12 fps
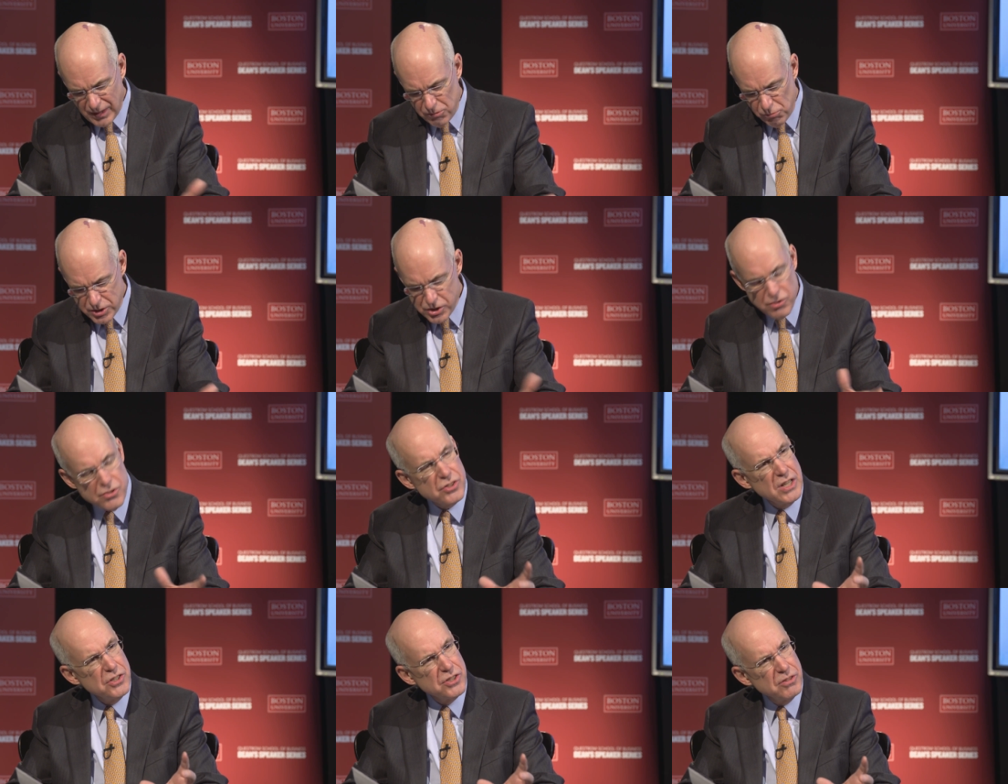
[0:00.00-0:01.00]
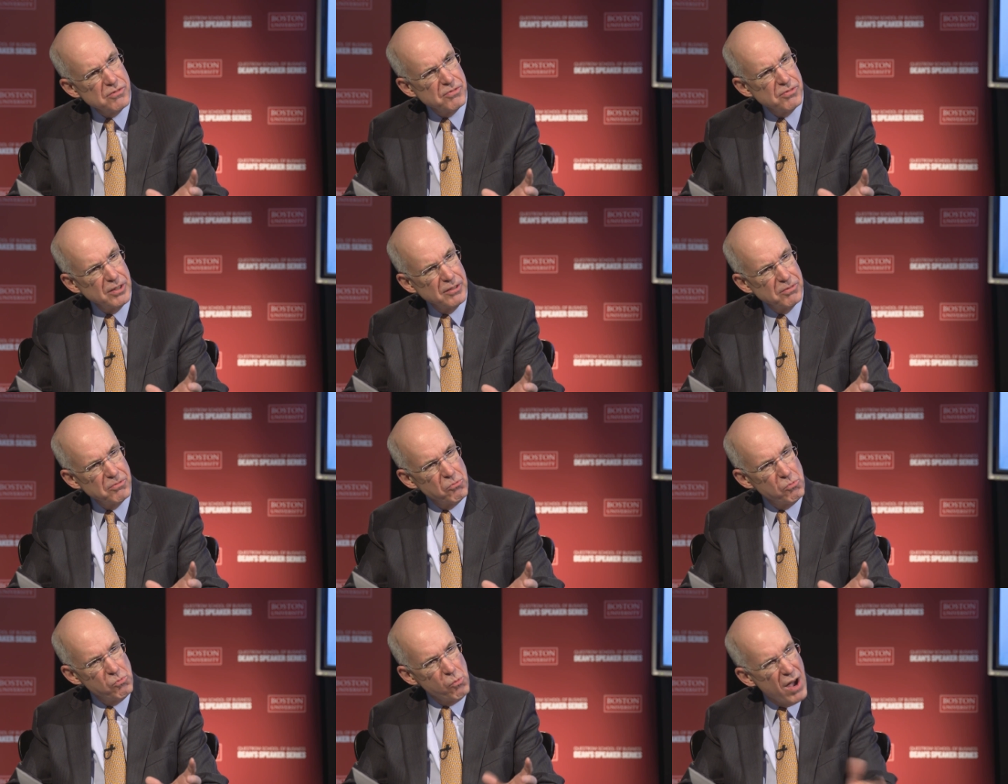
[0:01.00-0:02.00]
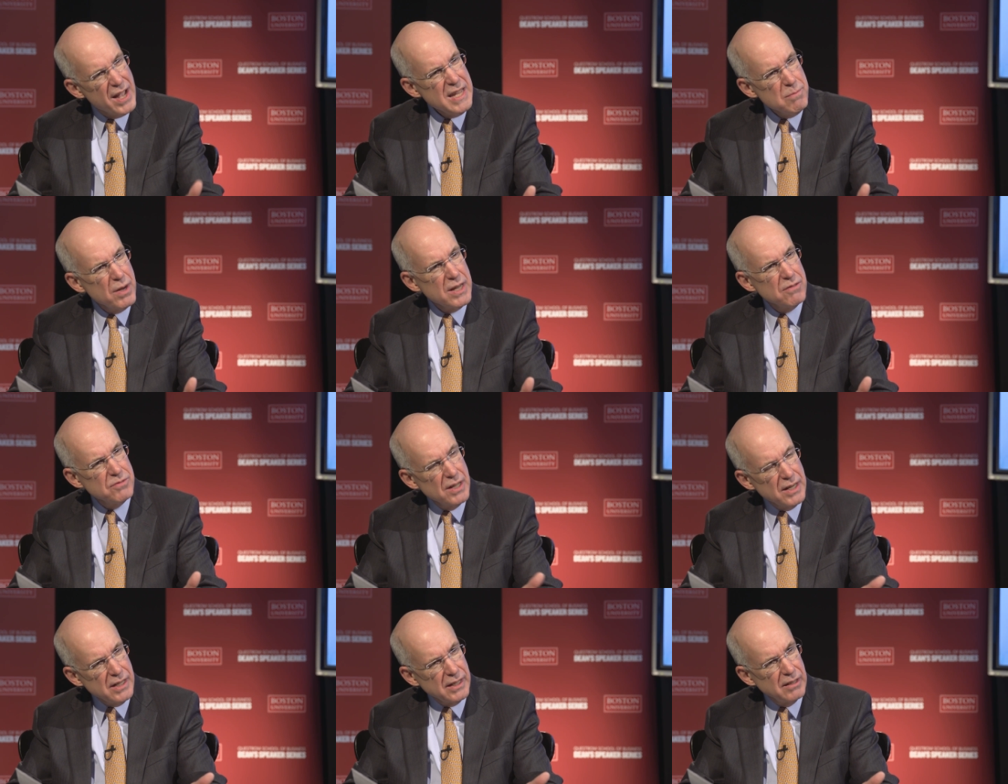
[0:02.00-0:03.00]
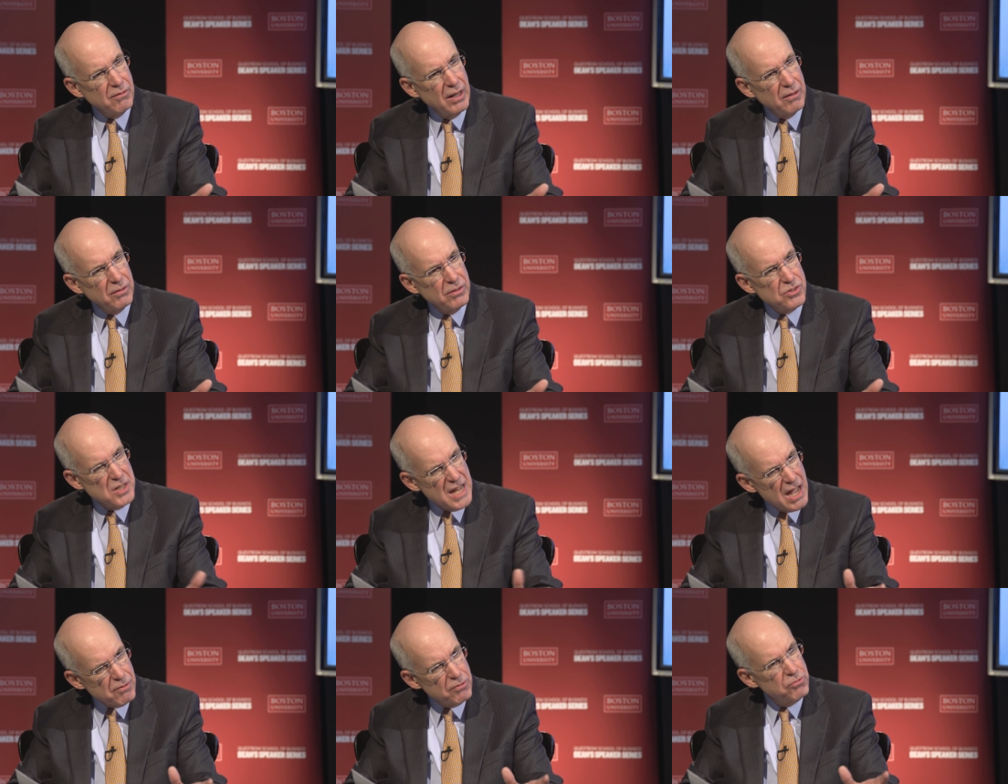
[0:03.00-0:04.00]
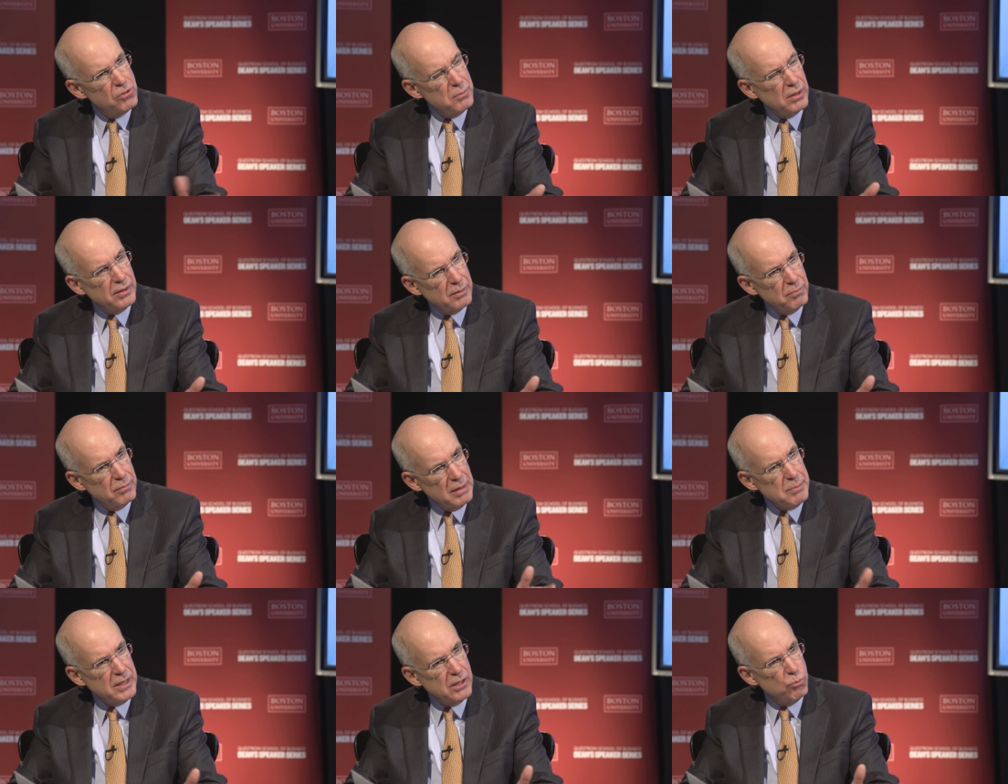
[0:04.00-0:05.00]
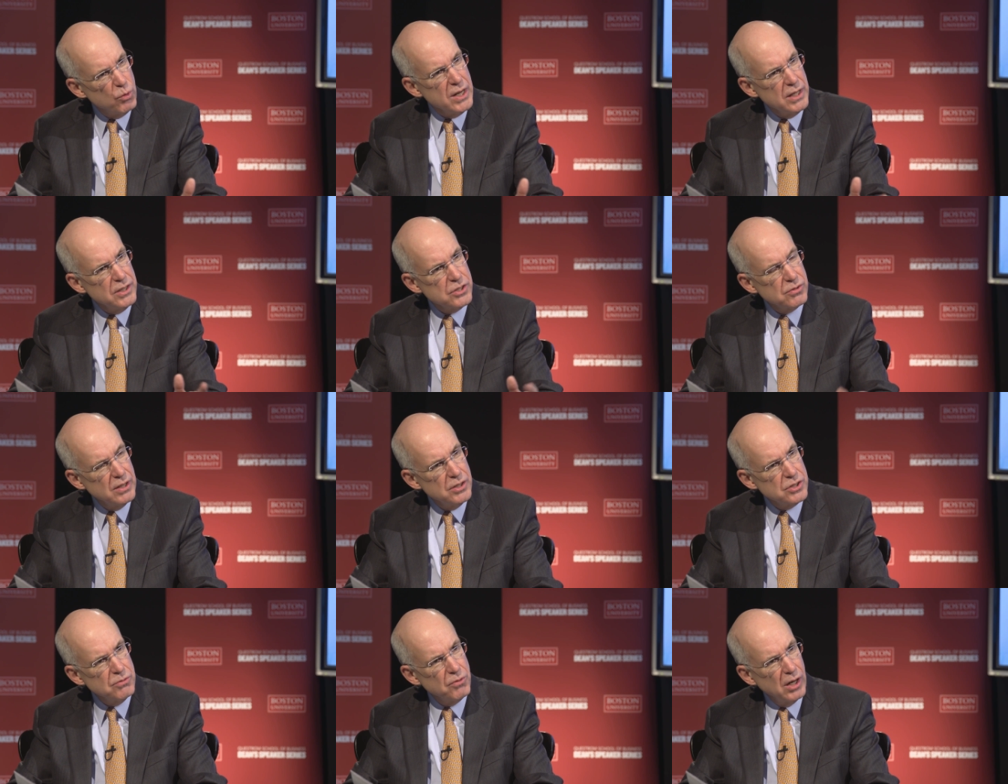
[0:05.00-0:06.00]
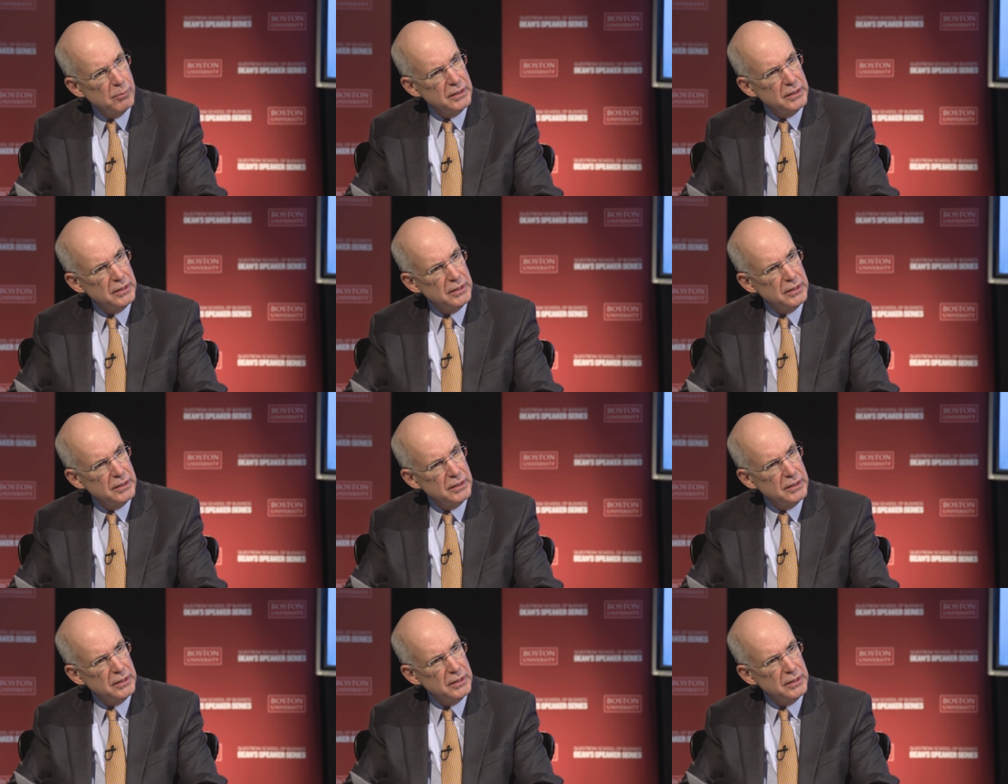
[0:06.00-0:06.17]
What's your sense of, of why he might have done it, and, and does he have a formula that maybe can win in this, in this environment?